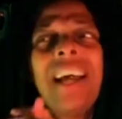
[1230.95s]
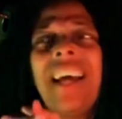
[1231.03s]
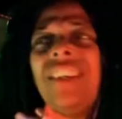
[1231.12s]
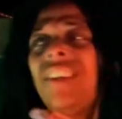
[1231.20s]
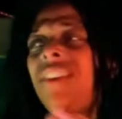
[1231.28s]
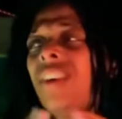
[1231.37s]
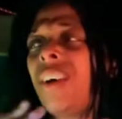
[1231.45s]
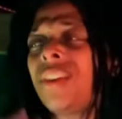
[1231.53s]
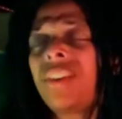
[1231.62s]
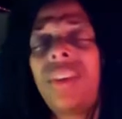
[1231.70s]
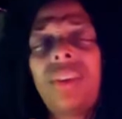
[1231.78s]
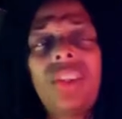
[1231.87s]
I just
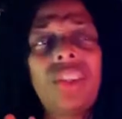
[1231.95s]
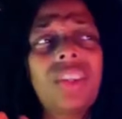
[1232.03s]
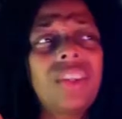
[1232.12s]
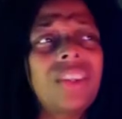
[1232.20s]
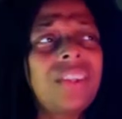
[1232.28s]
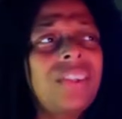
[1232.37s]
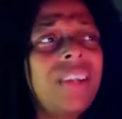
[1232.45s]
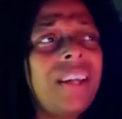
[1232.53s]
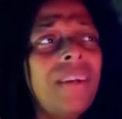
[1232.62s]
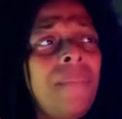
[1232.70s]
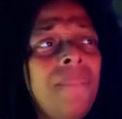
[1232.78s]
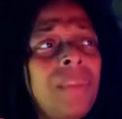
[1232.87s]
also, it's just because,
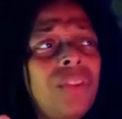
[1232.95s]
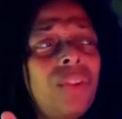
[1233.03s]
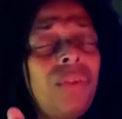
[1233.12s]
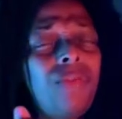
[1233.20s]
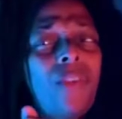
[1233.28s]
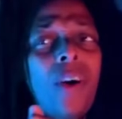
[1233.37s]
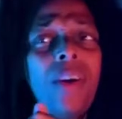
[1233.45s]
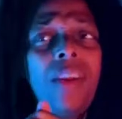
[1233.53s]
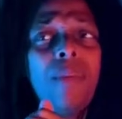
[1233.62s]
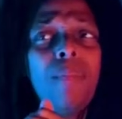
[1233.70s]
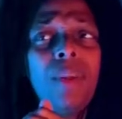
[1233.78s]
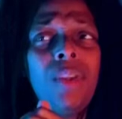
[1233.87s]
like, so far
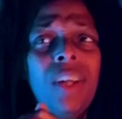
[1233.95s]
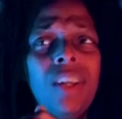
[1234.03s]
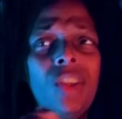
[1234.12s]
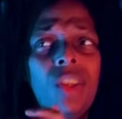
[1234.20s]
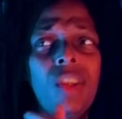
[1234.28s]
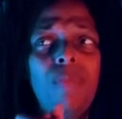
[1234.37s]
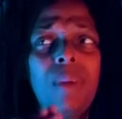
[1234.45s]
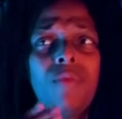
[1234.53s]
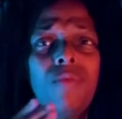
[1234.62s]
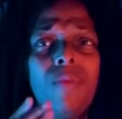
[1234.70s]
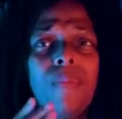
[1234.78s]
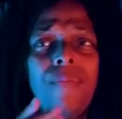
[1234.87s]
their music has just
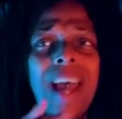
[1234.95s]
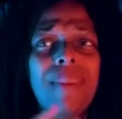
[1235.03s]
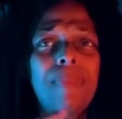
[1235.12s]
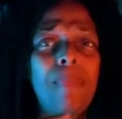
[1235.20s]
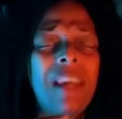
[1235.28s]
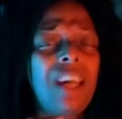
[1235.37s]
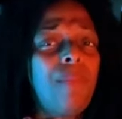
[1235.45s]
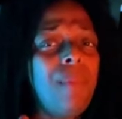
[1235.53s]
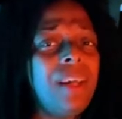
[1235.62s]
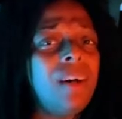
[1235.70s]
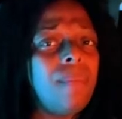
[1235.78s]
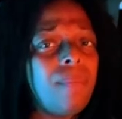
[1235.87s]
been that
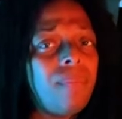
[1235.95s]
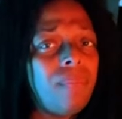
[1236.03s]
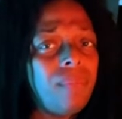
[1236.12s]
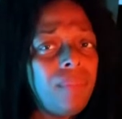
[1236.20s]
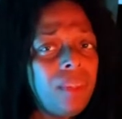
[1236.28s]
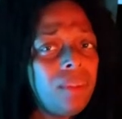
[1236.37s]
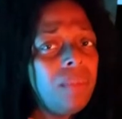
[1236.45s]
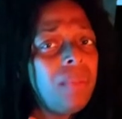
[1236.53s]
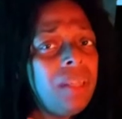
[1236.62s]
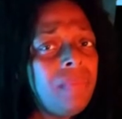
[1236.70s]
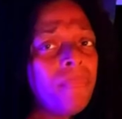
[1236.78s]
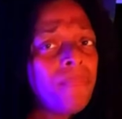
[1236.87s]
pick-me-up. You know what I
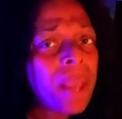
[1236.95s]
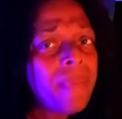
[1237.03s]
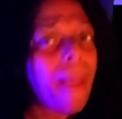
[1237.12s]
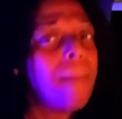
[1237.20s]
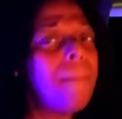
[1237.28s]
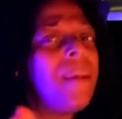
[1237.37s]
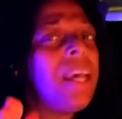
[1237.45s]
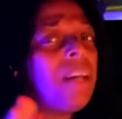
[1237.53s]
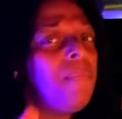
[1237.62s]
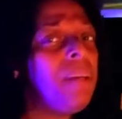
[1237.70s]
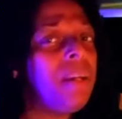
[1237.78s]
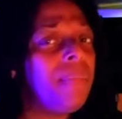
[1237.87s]
mean? That
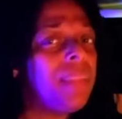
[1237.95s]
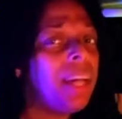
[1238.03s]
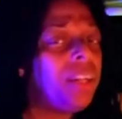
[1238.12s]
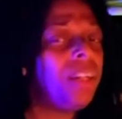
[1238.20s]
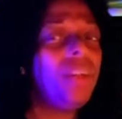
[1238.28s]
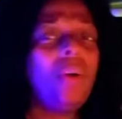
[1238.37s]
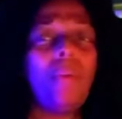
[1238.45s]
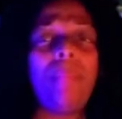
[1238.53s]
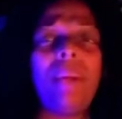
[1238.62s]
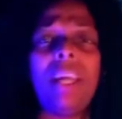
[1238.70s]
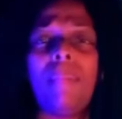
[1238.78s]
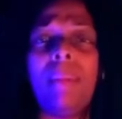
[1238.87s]
pick-me-up, that good old
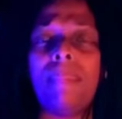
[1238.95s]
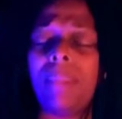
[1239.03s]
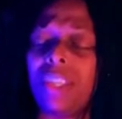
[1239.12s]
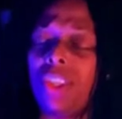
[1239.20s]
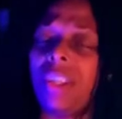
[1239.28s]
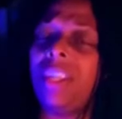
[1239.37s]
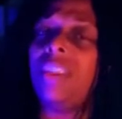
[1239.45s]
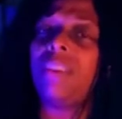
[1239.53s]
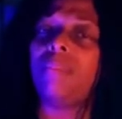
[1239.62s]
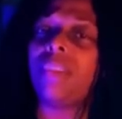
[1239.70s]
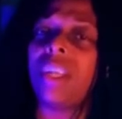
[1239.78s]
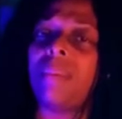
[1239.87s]
pick-me-up that you need
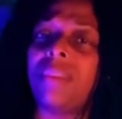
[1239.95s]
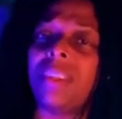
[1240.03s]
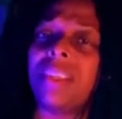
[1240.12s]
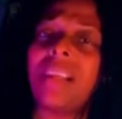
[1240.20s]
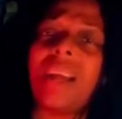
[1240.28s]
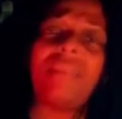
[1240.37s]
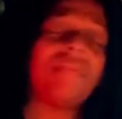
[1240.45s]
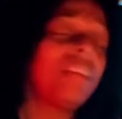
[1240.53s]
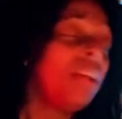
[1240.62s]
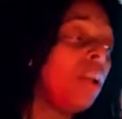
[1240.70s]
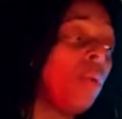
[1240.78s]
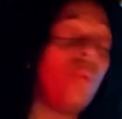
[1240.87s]
sometimes in life,
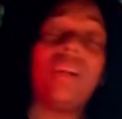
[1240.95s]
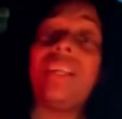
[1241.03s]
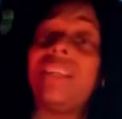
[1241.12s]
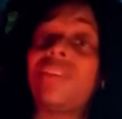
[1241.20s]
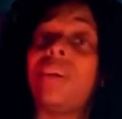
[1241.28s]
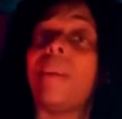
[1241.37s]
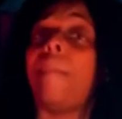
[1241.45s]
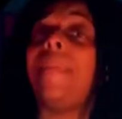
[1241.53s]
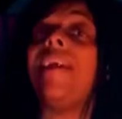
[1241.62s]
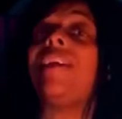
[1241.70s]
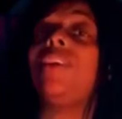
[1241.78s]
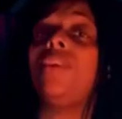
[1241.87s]
where it's going to
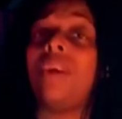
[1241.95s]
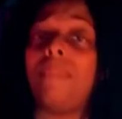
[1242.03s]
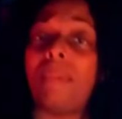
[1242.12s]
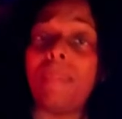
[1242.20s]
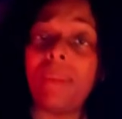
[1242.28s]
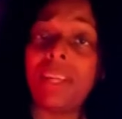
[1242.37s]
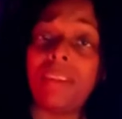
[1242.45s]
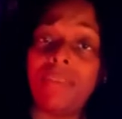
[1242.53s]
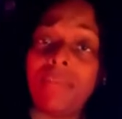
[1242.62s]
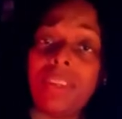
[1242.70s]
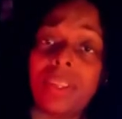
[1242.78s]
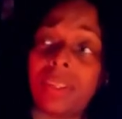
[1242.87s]
pick you up and make you
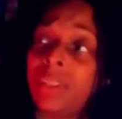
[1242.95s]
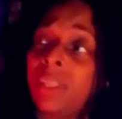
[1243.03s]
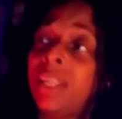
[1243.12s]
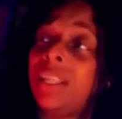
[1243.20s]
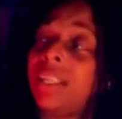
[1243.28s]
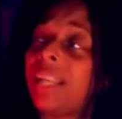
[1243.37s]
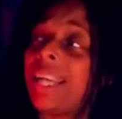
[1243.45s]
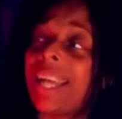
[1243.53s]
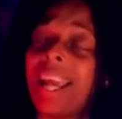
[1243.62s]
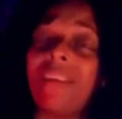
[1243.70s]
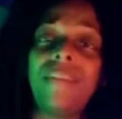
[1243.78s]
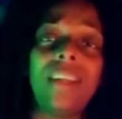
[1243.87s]
feel like
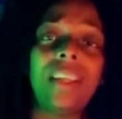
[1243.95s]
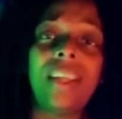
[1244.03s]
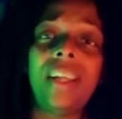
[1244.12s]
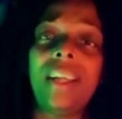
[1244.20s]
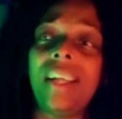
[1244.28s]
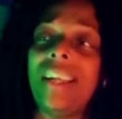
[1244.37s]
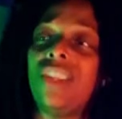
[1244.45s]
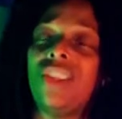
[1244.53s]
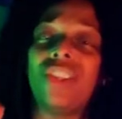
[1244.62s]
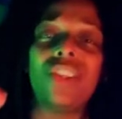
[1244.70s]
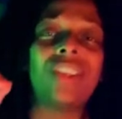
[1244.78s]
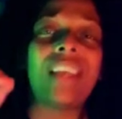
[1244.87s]
everything is
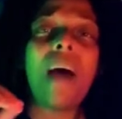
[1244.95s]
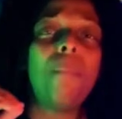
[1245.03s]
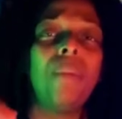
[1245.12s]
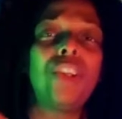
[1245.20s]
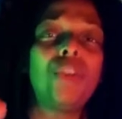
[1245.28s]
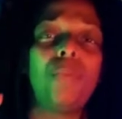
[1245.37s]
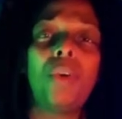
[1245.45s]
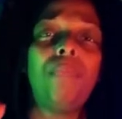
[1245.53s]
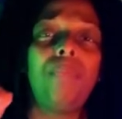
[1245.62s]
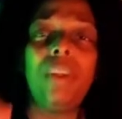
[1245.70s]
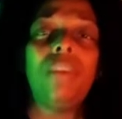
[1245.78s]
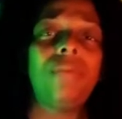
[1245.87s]
just that much more
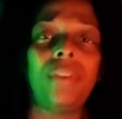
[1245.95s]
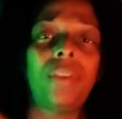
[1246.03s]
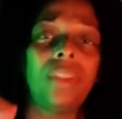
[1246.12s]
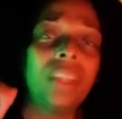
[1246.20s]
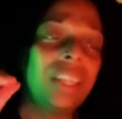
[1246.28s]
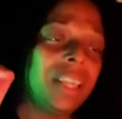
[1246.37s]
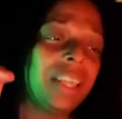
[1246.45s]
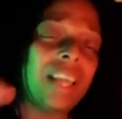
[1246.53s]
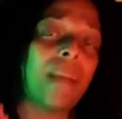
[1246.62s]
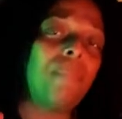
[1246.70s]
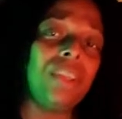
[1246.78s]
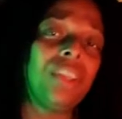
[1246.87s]
beautiful
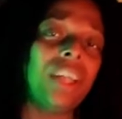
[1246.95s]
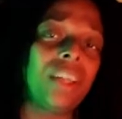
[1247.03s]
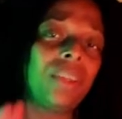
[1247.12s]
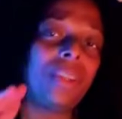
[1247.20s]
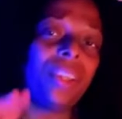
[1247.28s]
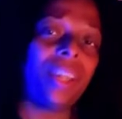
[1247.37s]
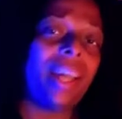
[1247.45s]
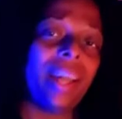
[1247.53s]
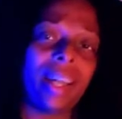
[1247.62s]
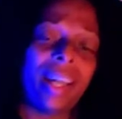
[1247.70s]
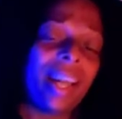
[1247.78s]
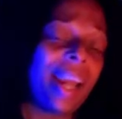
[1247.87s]
that particular
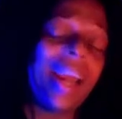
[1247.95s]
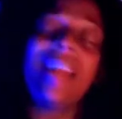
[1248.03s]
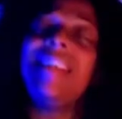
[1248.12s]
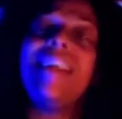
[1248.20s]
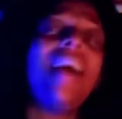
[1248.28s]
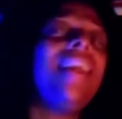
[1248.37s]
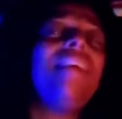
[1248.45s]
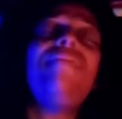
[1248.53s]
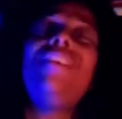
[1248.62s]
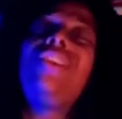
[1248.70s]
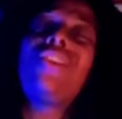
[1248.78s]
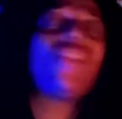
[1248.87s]
day. Not
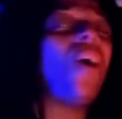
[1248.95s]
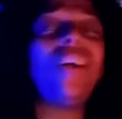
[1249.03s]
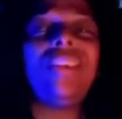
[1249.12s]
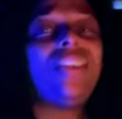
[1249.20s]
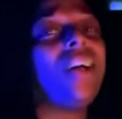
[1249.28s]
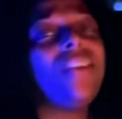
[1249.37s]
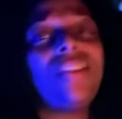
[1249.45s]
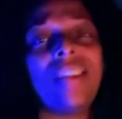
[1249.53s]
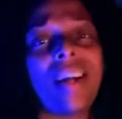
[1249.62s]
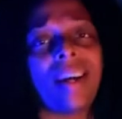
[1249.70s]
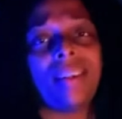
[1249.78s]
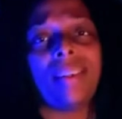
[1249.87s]
every song does
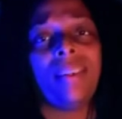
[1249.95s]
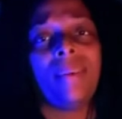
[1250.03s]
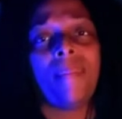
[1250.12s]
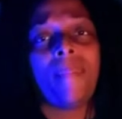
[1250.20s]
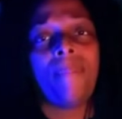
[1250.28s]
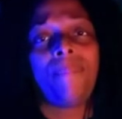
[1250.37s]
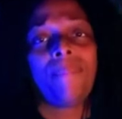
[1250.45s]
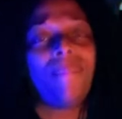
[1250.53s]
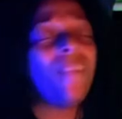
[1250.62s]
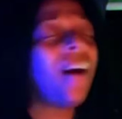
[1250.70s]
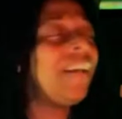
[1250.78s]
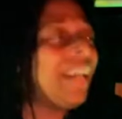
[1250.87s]
that.
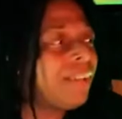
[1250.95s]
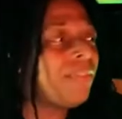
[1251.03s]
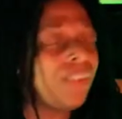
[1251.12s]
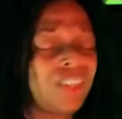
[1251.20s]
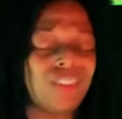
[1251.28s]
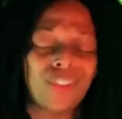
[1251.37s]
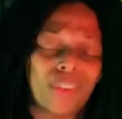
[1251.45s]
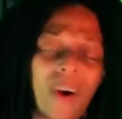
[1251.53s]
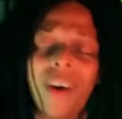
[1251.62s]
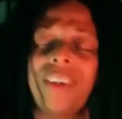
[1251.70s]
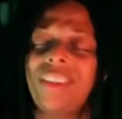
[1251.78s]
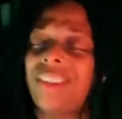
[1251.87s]
Not every
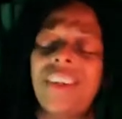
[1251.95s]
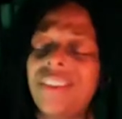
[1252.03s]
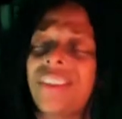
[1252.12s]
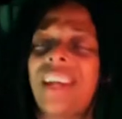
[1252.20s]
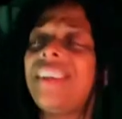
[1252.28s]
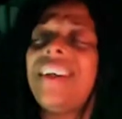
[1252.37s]
song does that.